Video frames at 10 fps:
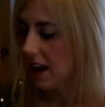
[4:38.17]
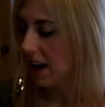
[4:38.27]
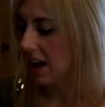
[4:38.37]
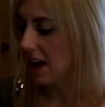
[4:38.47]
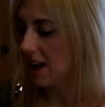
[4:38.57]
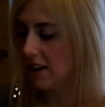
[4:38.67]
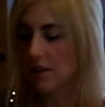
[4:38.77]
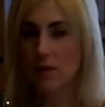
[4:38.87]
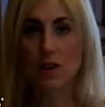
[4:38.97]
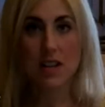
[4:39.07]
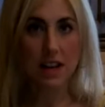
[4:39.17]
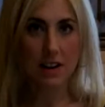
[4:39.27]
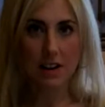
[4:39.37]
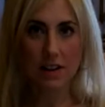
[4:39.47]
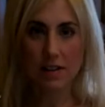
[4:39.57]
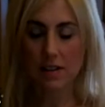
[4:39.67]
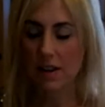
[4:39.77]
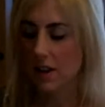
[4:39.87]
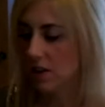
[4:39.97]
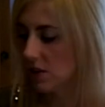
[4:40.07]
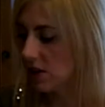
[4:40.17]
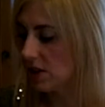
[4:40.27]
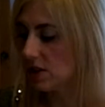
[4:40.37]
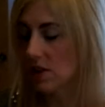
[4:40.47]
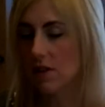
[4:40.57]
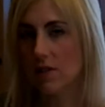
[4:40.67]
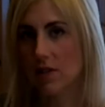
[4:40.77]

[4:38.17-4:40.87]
And for dinner, you could serve